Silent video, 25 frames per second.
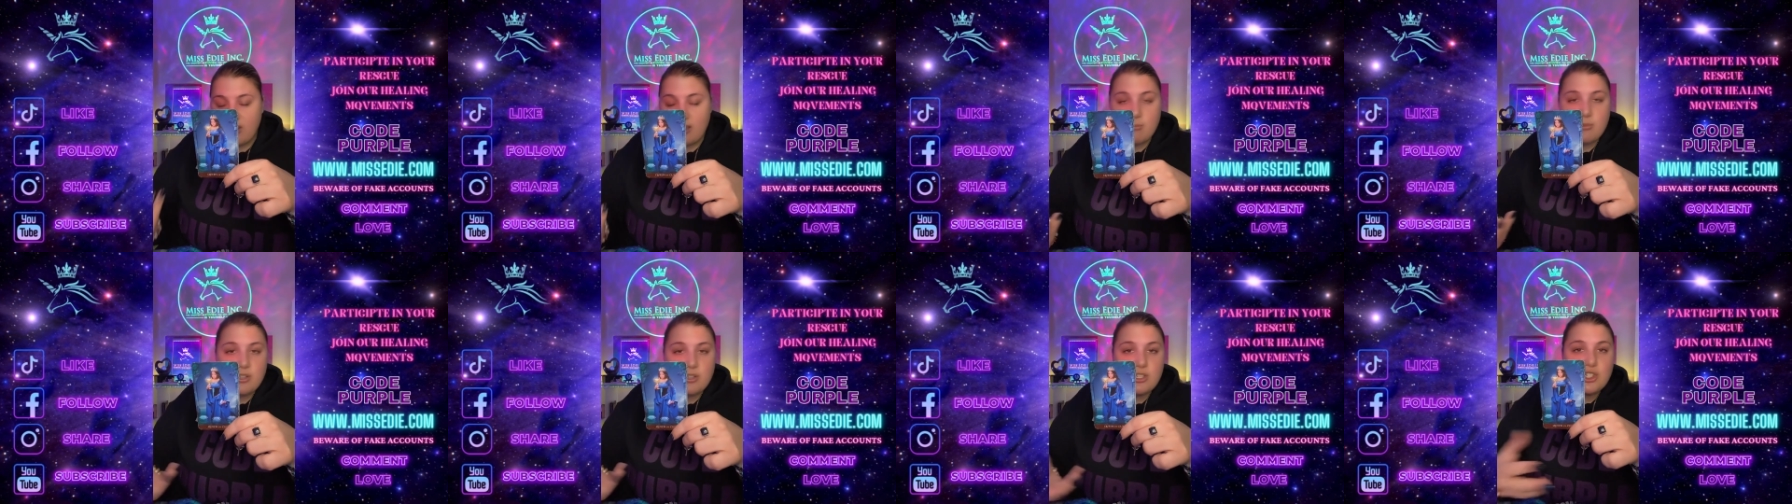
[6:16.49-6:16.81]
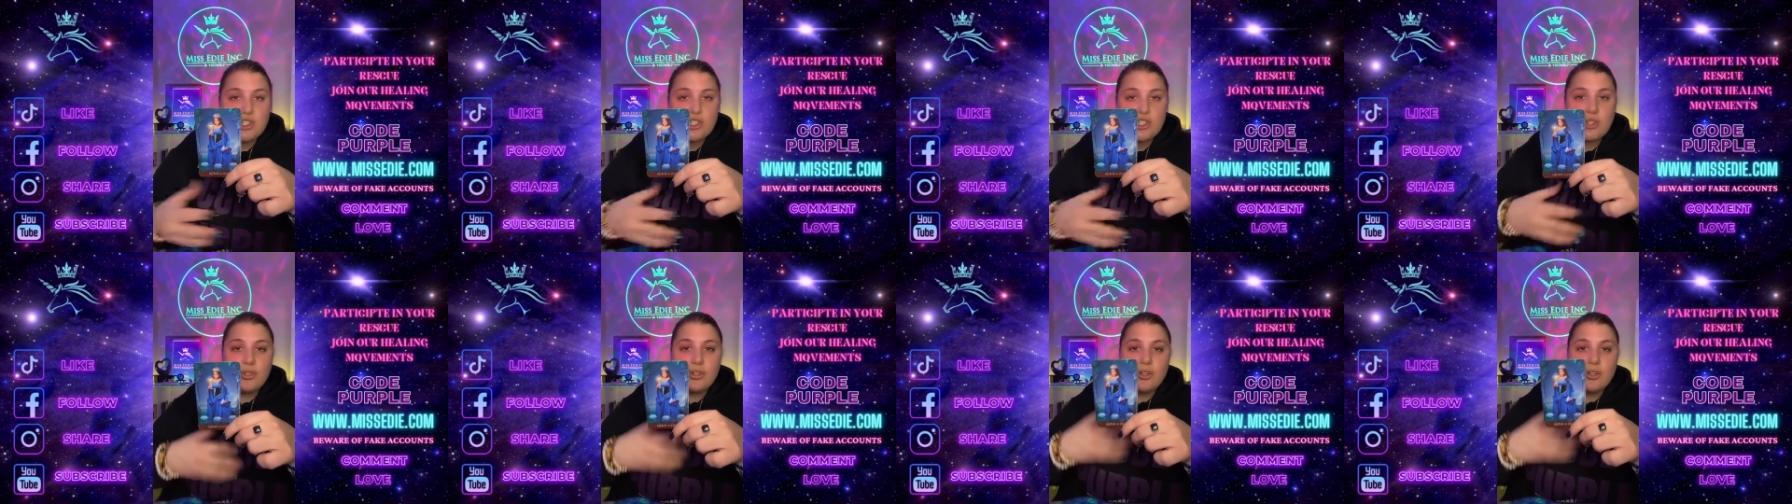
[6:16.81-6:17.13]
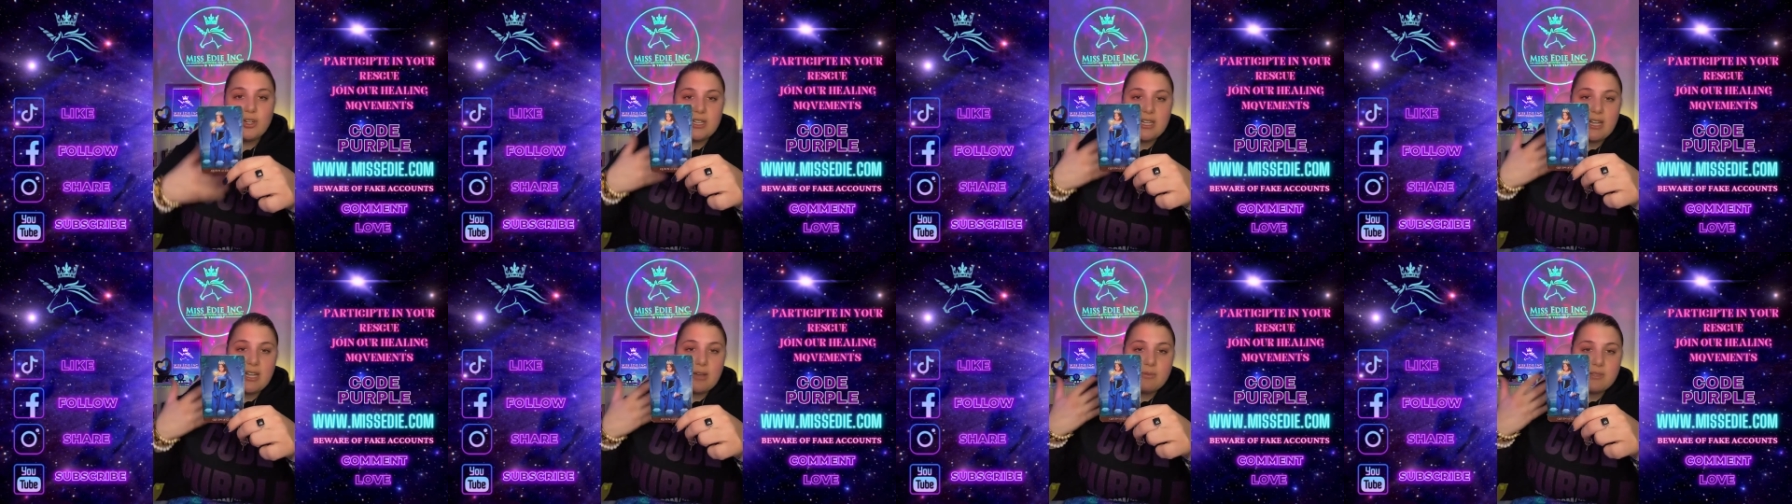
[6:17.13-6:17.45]
immature
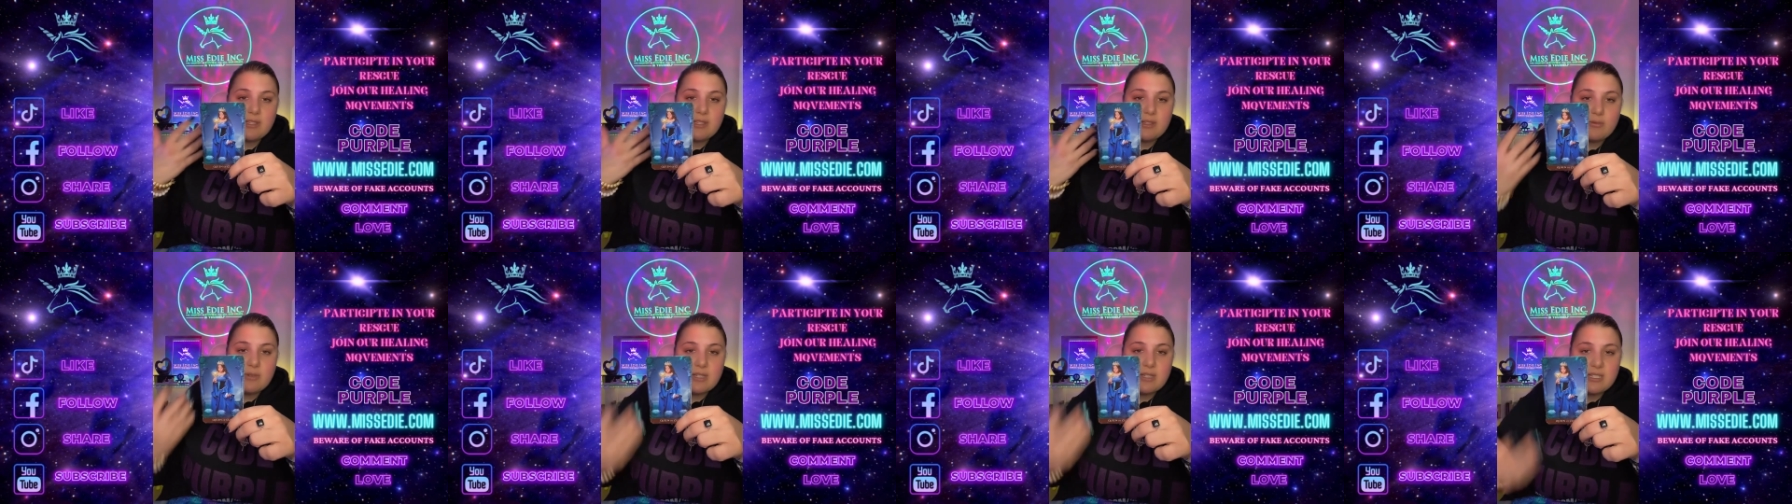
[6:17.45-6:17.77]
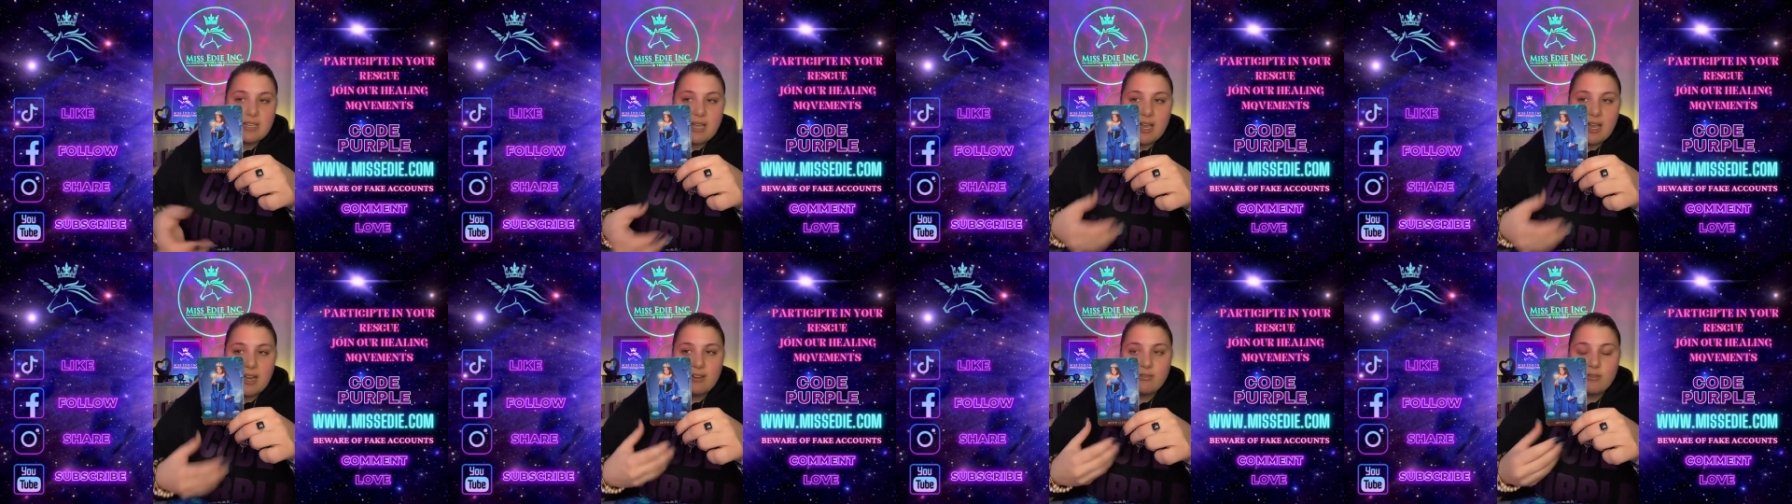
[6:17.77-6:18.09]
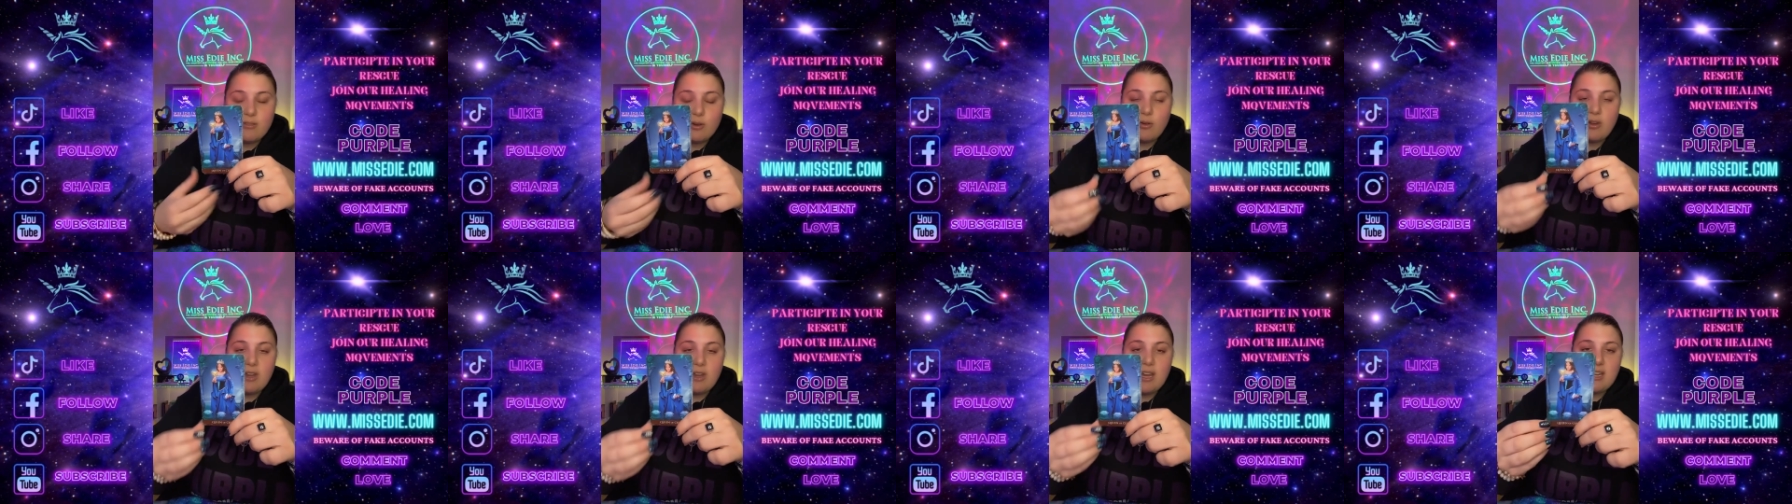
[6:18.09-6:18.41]
and that was always kind
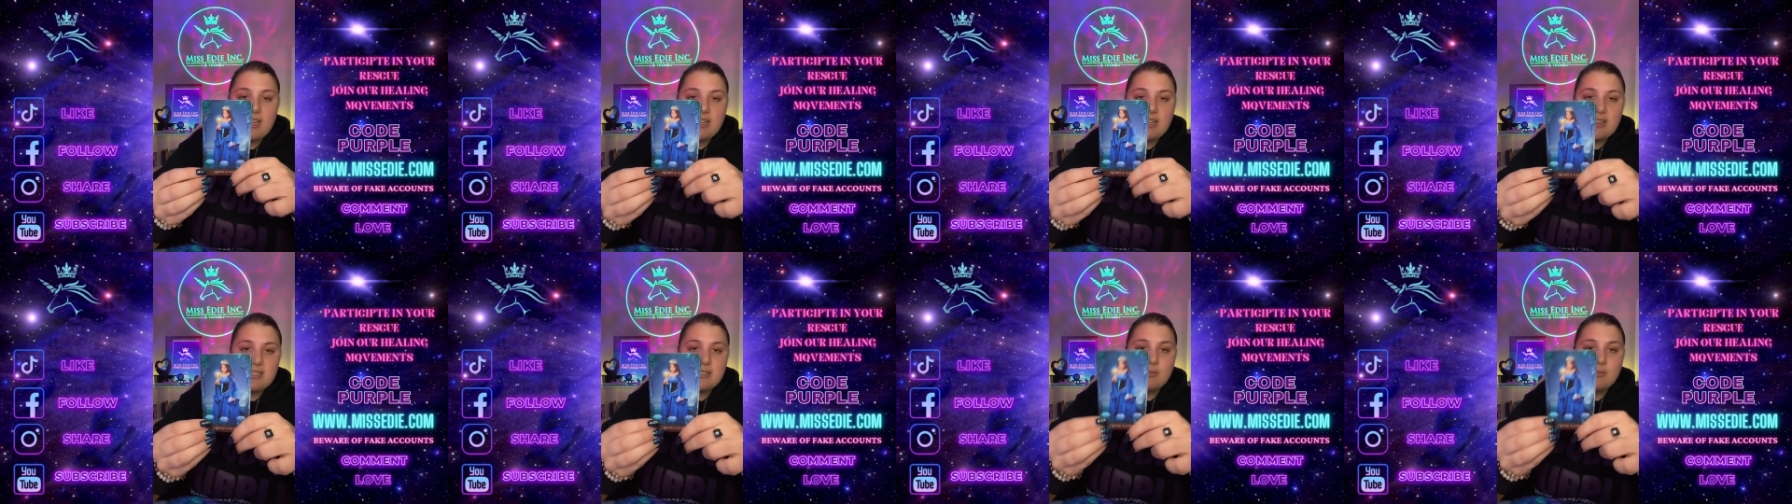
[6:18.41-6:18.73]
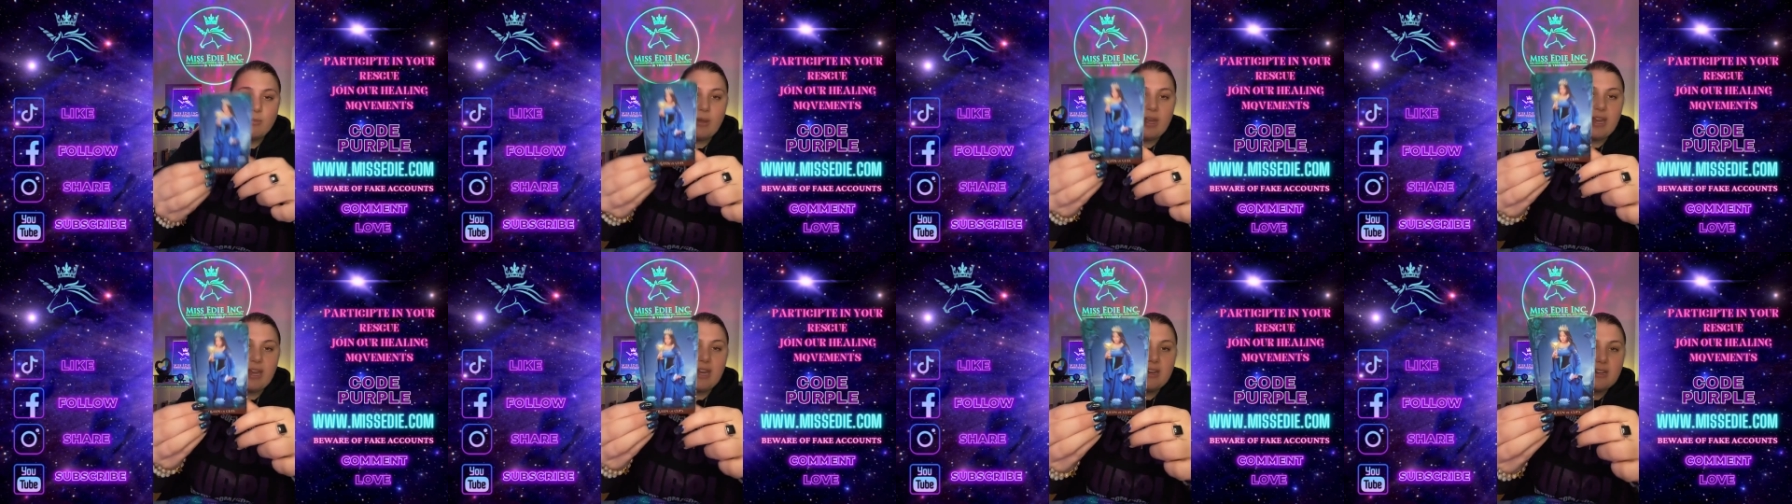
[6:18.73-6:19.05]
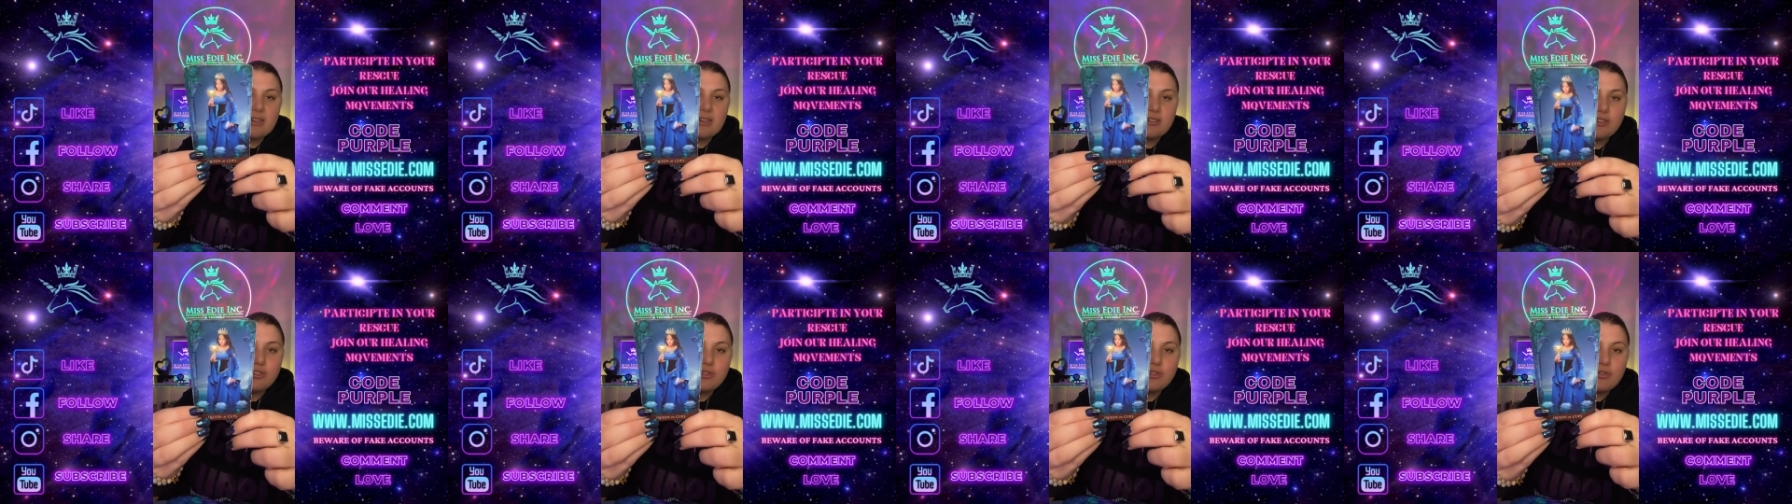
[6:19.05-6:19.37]
of creating this
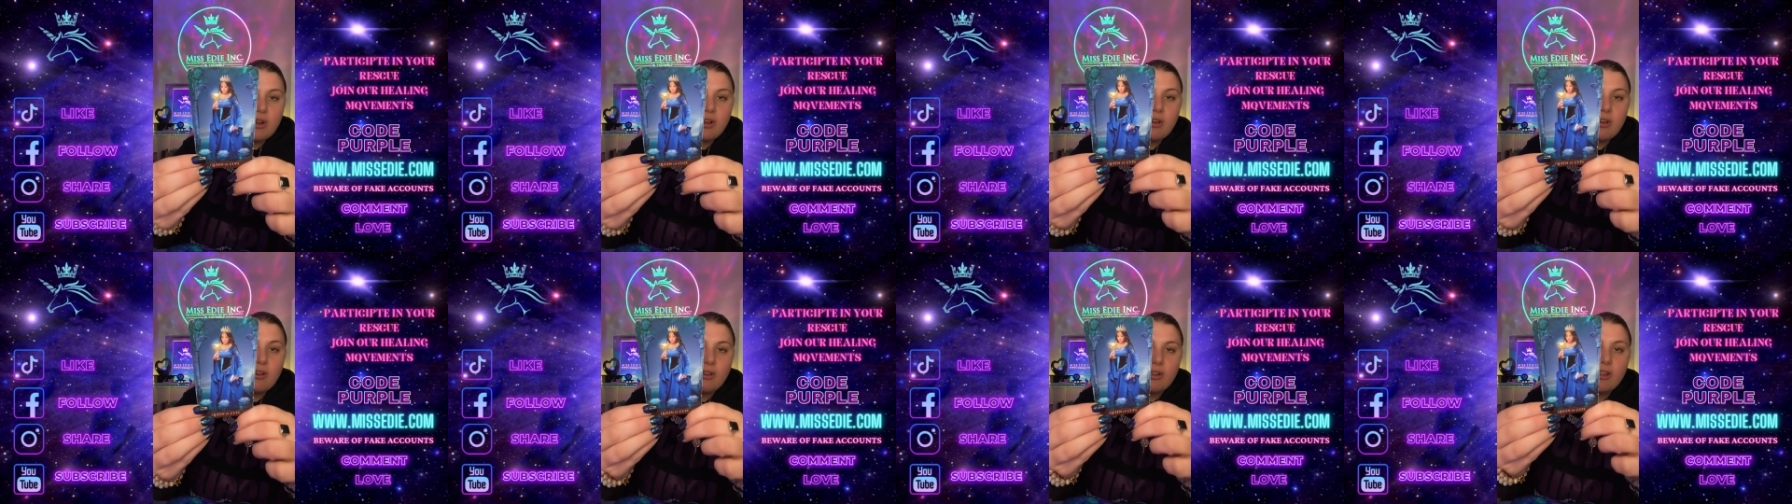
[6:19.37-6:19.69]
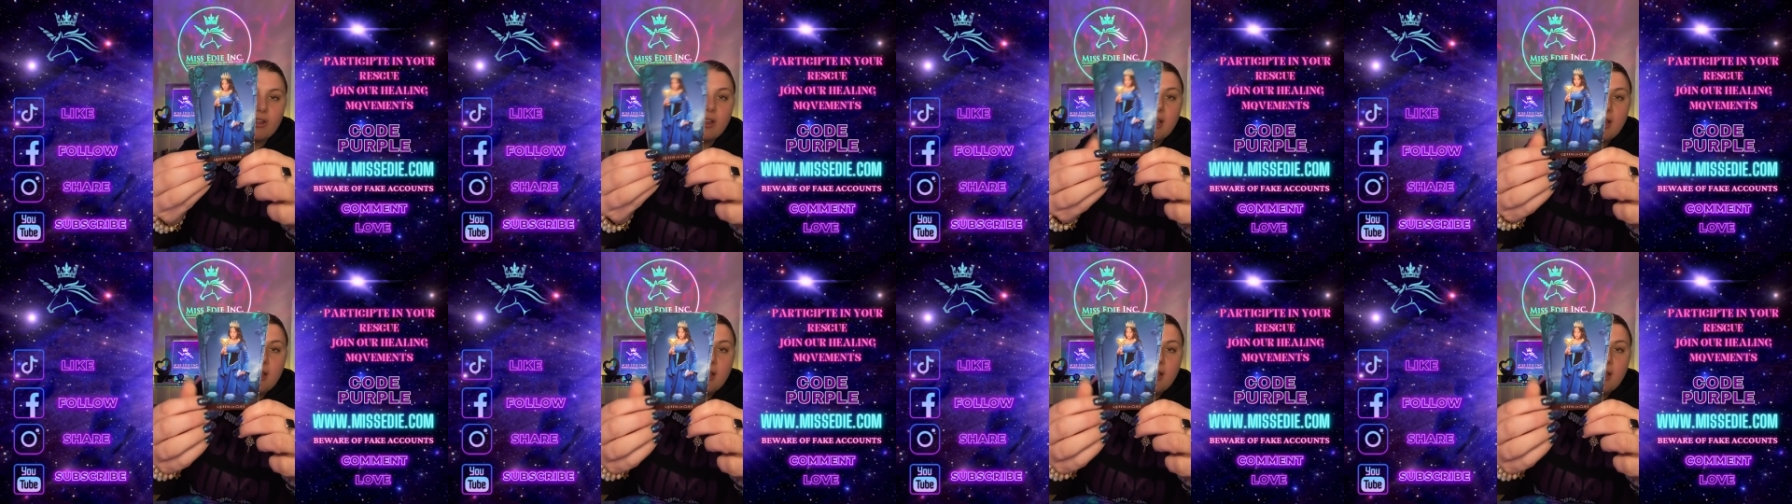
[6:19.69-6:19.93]
pain and struggle